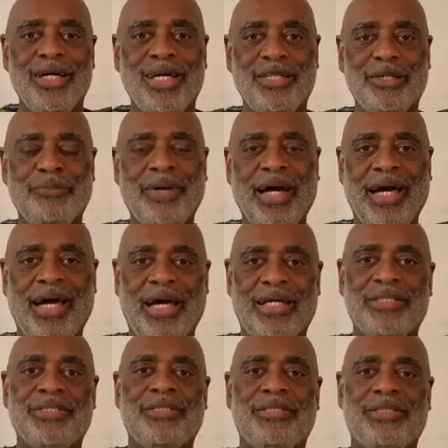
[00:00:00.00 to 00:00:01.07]
in the
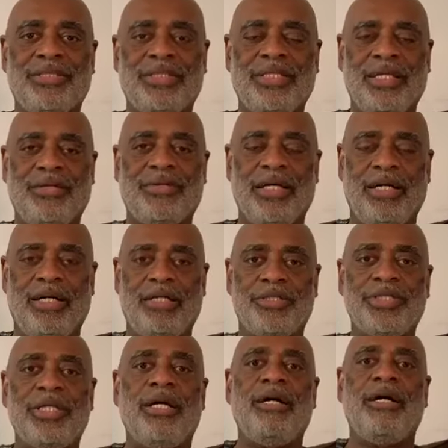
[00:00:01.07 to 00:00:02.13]
past to see
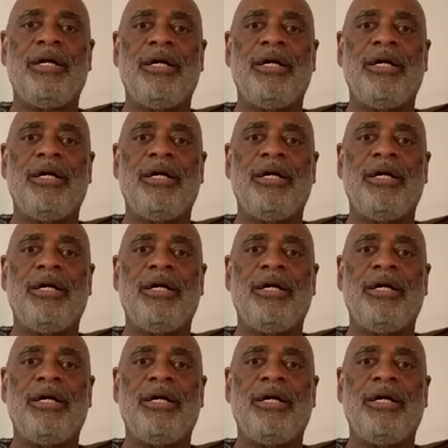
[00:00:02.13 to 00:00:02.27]
things.